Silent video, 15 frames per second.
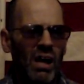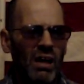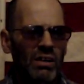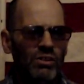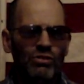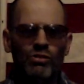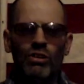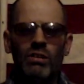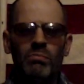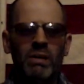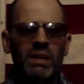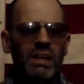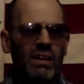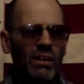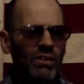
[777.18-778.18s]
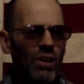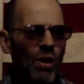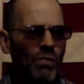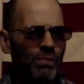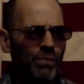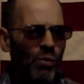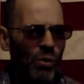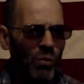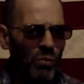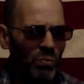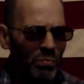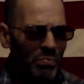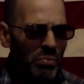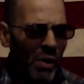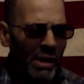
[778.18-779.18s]
You shouldn't be in no
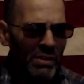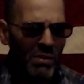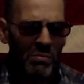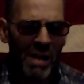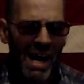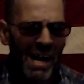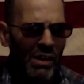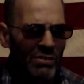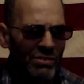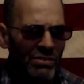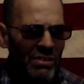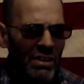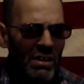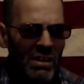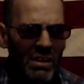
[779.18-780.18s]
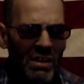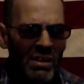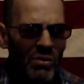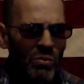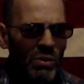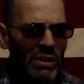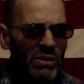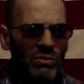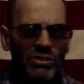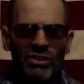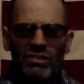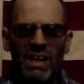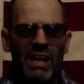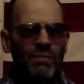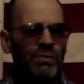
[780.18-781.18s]
4-bedroom house when you just
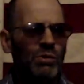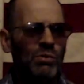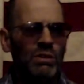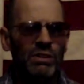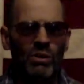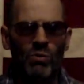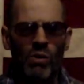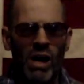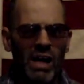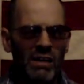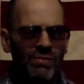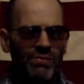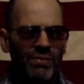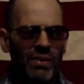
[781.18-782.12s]
have you and your wife.